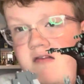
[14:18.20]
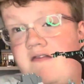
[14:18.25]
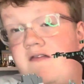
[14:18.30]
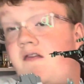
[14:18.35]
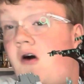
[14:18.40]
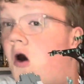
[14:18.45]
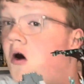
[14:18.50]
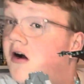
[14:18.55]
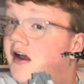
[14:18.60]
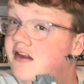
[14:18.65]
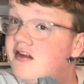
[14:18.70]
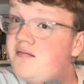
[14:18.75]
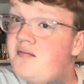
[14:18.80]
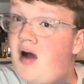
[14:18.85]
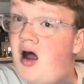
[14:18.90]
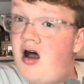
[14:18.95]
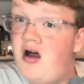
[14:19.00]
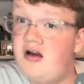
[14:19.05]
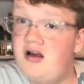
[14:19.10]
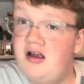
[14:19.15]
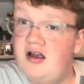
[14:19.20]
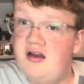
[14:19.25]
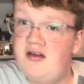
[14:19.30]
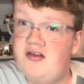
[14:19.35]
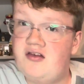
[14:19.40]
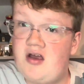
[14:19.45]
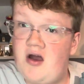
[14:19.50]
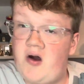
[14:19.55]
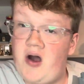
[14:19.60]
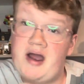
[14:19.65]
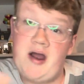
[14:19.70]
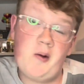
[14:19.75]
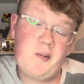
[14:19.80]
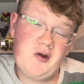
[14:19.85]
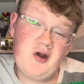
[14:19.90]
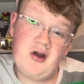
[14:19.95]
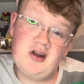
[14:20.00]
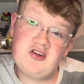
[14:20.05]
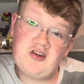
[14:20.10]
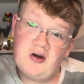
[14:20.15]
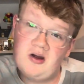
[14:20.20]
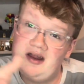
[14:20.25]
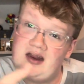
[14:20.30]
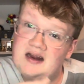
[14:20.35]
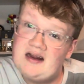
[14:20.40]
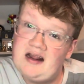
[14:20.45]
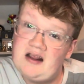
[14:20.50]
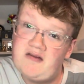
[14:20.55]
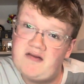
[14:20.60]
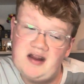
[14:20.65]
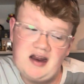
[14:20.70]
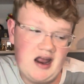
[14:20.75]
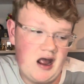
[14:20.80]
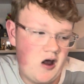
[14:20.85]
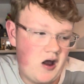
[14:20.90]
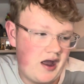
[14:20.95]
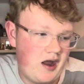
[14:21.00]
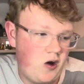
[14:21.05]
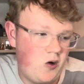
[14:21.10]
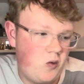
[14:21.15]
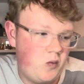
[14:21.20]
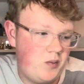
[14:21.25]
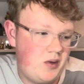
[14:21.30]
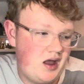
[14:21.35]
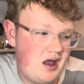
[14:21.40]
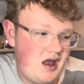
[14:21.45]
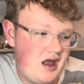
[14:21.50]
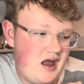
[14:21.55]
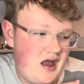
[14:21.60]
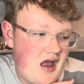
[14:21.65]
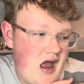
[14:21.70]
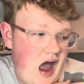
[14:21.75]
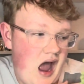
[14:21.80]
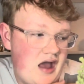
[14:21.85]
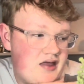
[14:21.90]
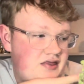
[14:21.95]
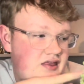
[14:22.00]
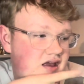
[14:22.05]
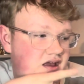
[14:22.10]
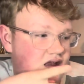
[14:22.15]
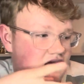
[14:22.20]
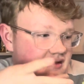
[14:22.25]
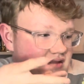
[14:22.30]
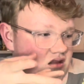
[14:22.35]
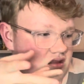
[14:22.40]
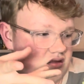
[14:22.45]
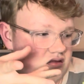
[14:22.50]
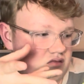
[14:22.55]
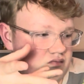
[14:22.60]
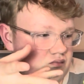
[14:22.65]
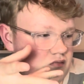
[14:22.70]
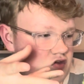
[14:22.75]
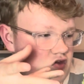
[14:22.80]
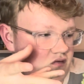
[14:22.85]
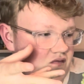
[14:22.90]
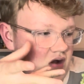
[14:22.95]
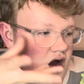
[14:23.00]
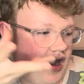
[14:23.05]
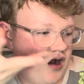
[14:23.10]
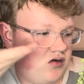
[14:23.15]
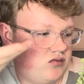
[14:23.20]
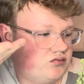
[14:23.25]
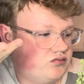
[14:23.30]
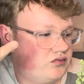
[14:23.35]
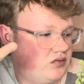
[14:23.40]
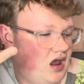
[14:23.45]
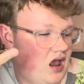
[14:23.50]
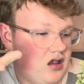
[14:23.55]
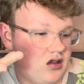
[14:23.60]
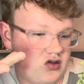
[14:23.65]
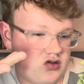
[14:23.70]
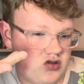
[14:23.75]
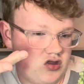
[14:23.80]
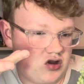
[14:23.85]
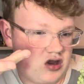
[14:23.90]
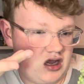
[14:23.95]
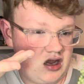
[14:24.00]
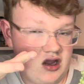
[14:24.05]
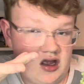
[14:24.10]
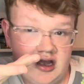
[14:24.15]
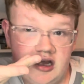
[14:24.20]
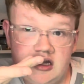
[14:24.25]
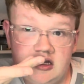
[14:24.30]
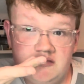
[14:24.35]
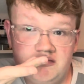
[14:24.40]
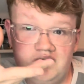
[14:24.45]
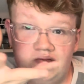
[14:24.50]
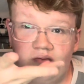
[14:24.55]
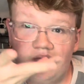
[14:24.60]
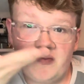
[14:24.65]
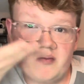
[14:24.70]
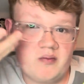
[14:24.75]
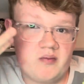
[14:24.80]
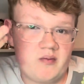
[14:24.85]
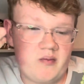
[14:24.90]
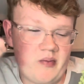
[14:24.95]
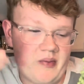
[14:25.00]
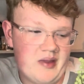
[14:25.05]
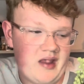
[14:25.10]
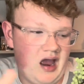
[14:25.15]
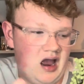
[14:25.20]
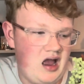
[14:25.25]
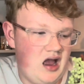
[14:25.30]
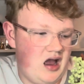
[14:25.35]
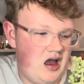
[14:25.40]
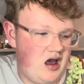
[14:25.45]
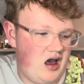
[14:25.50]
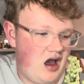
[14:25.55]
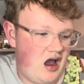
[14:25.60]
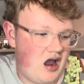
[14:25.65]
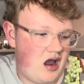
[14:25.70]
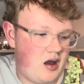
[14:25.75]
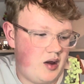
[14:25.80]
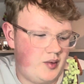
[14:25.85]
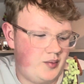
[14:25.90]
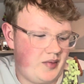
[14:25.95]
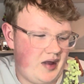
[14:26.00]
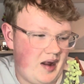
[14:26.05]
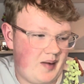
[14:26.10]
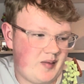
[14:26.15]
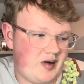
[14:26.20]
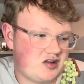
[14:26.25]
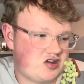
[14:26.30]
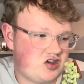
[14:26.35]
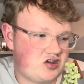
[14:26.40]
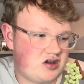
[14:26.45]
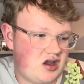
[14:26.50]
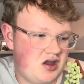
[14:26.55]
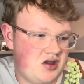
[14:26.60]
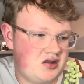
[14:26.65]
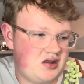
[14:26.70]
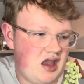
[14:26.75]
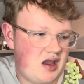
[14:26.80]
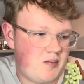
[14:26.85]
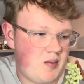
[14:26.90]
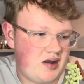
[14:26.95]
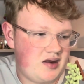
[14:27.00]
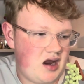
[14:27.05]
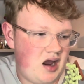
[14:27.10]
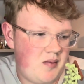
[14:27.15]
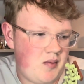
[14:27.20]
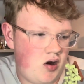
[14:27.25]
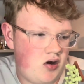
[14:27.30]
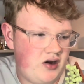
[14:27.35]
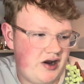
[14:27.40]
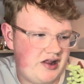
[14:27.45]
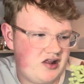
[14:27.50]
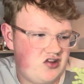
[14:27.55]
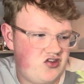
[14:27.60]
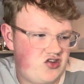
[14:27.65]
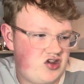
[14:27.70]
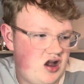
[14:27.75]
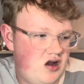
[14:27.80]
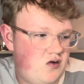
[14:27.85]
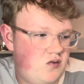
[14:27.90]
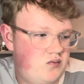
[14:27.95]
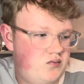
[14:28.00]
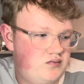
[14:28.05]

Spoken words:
Forest MOC. So I hope you enjoyed this video. I think so far it's looking good. And I'm just going to take my time on it. So